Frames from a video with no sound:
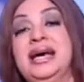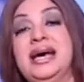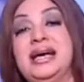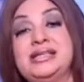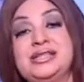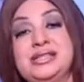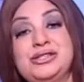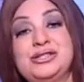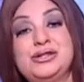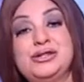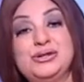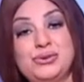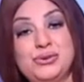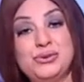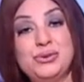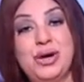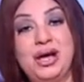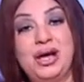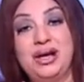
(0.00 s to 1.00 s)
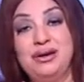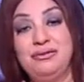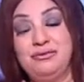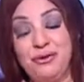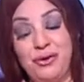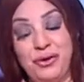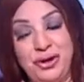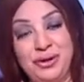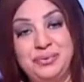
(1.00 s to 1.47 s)
assistant to
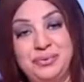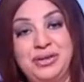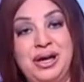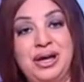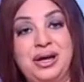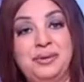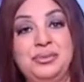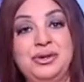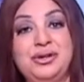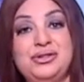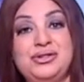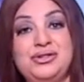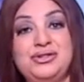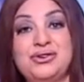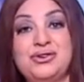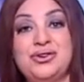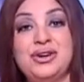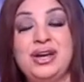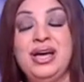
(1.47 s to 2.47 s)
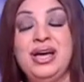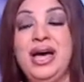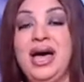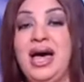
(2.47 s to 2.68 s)
foreign minister.